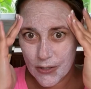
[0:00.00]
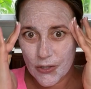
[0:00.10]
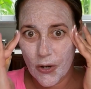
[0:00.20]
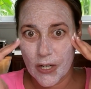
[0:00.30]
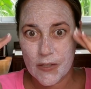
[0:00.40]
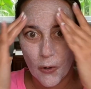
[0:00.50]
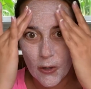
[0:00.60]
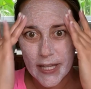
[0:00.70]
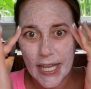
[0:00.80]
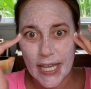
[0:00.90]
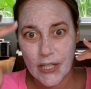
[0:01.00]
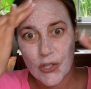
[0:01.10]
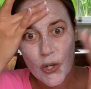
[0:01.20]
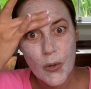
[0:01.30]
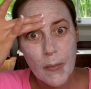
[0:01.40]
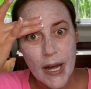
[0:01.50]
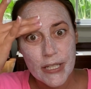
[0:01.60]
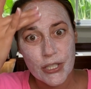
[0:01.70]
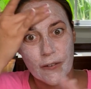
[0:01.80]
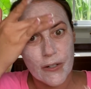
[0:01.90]
Exfoliating too much
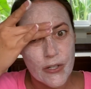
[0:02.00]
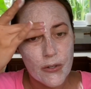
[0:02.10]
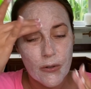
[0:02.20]
or for too